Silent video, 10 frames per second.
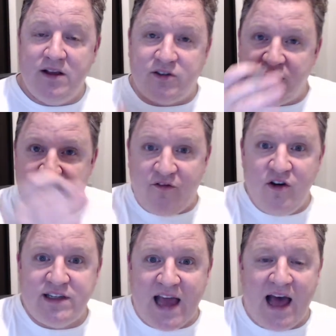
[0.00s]
So the
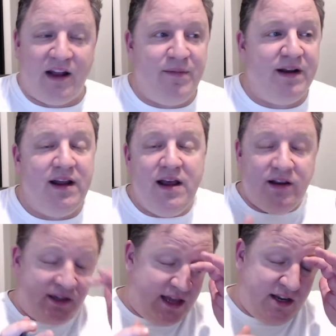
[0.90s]
first element
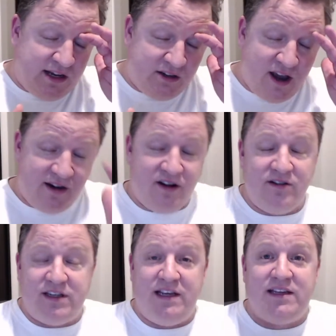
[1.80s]
that you can
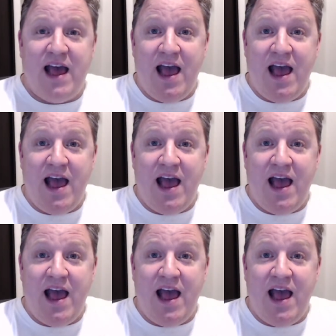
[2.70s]
diagnose is,